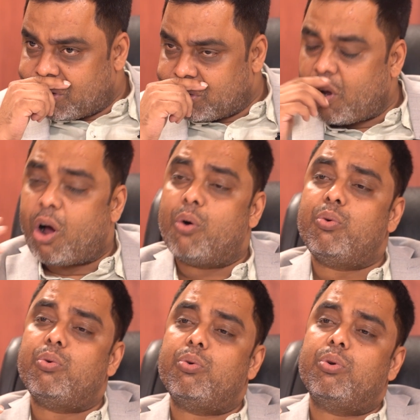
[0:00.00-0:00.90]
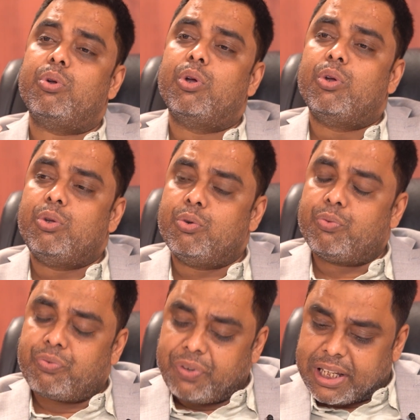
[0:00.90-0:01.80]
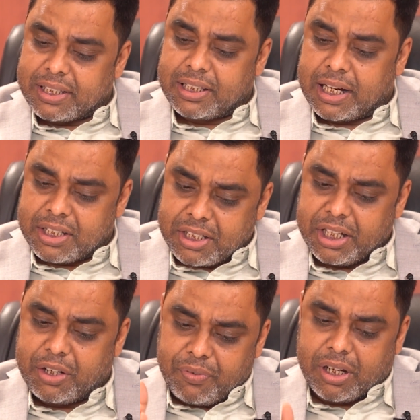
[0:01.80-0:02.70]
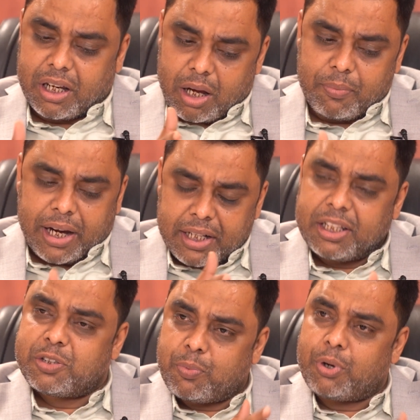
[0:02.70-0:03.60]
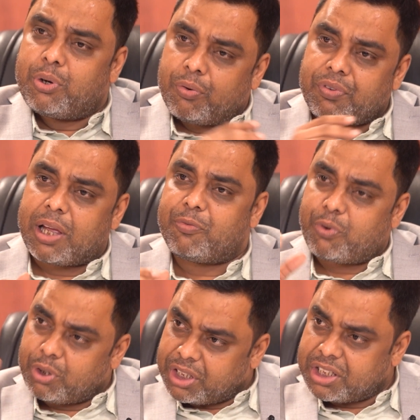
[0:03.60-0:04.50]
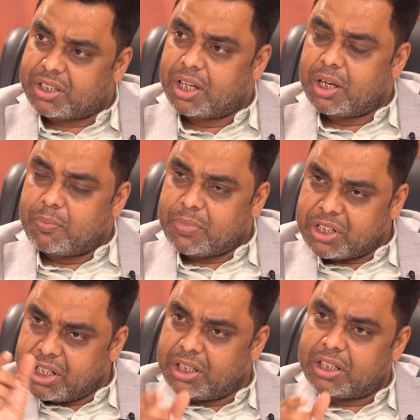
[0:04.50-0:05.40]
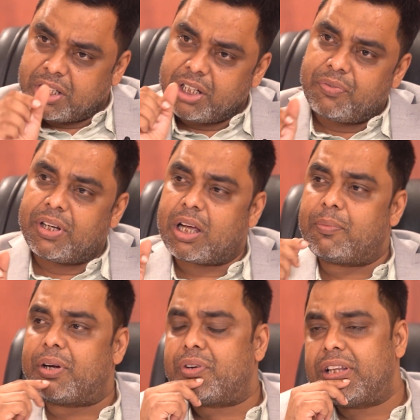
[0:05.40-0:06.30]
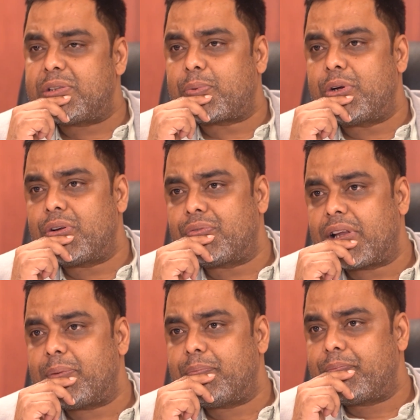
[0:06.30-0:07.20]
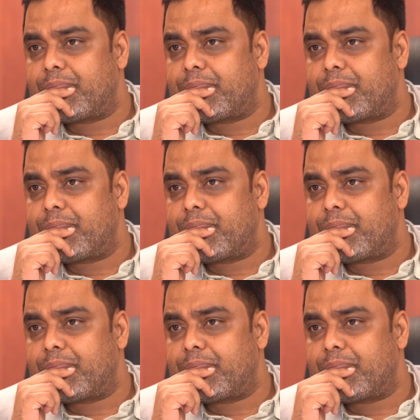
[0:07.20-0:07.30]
So how you fix that seed will come at this point of time? For this machine, the seed will come at this point of time.